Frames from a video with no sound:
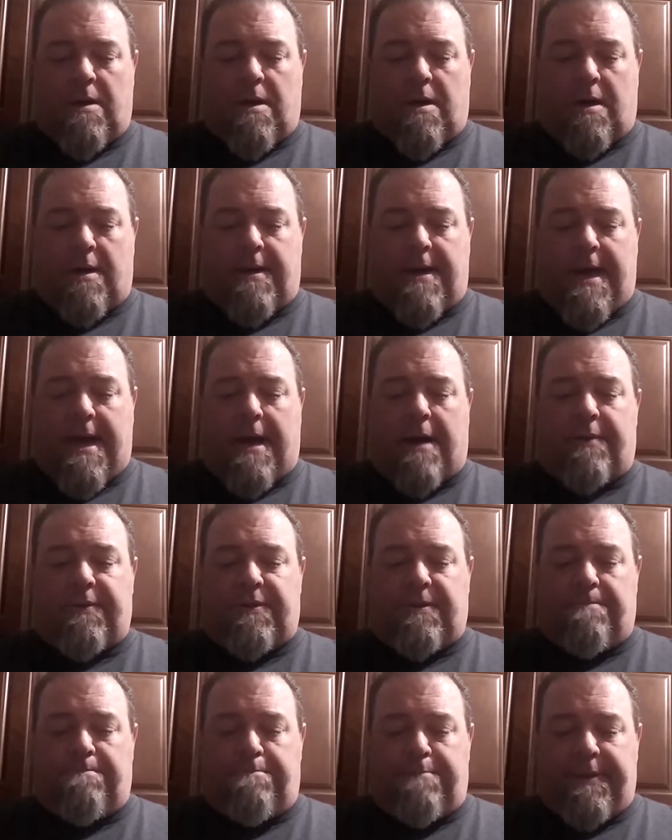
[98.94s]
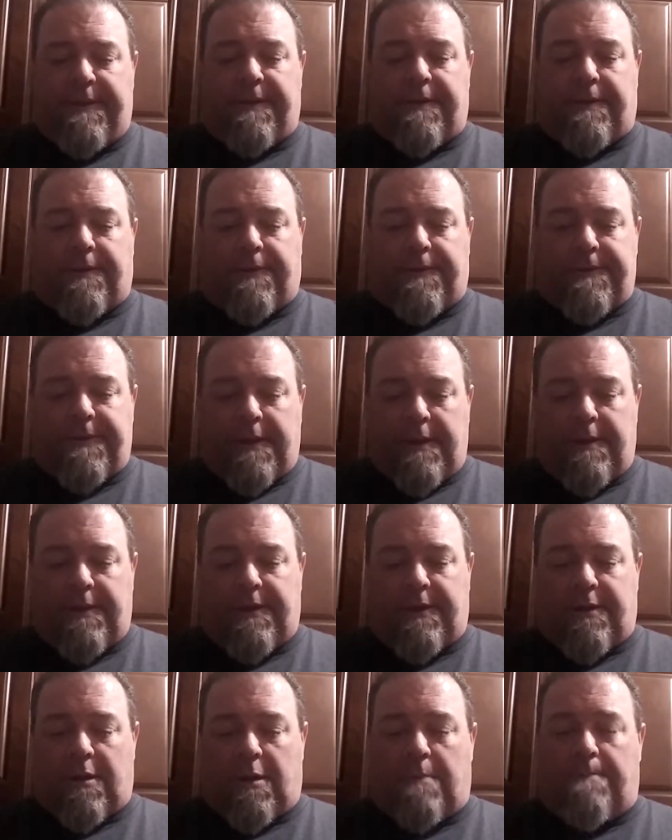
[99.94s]
how to build
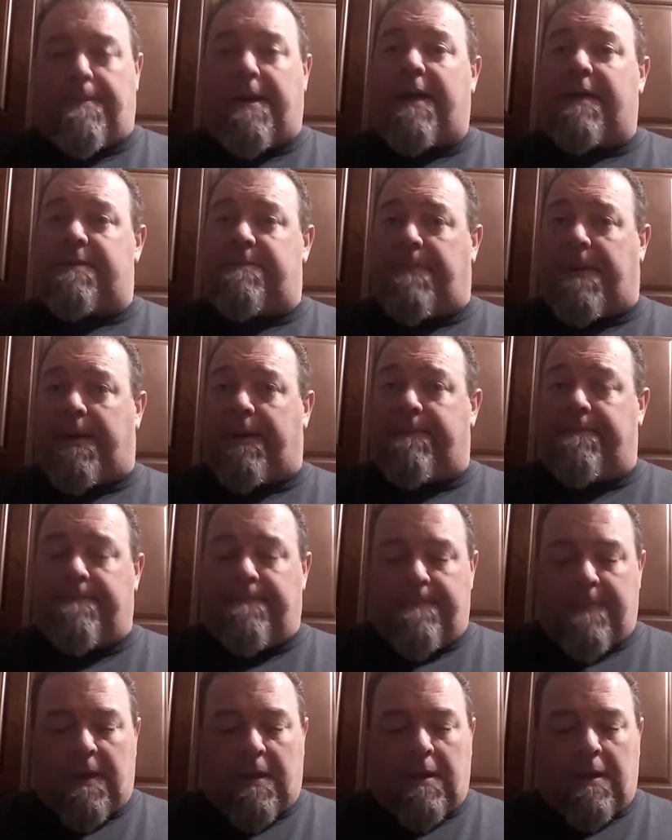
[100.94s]
your own box mod